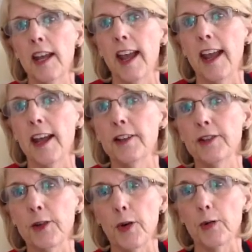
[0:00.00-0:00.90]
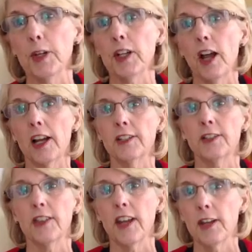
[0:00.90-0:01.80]
And so I
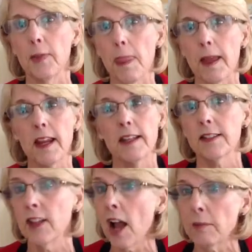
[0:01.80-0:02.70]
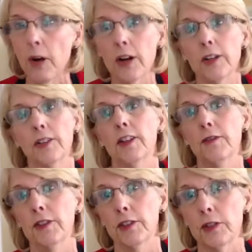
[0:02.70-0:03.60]
realized that he's not part of
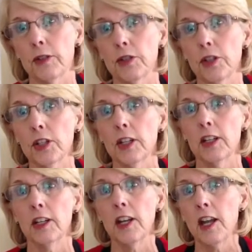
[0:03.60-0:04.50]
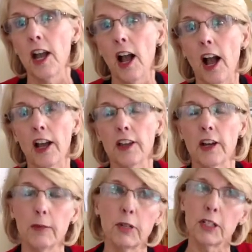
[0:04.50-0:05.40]
the solution, and I thought,
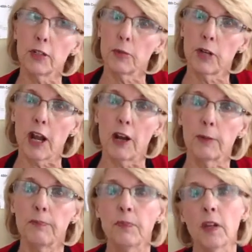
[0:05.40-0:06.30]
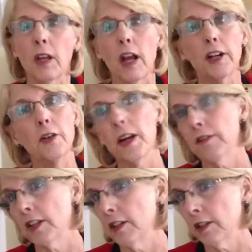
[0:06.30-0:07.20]
I'm being termed out. I don't have
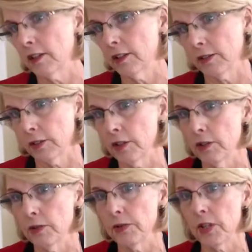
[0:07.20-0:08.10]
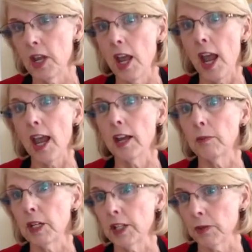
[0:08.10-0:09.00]
anything to lose. And
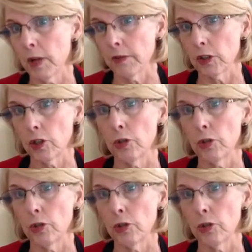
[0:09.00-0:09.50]
because we have a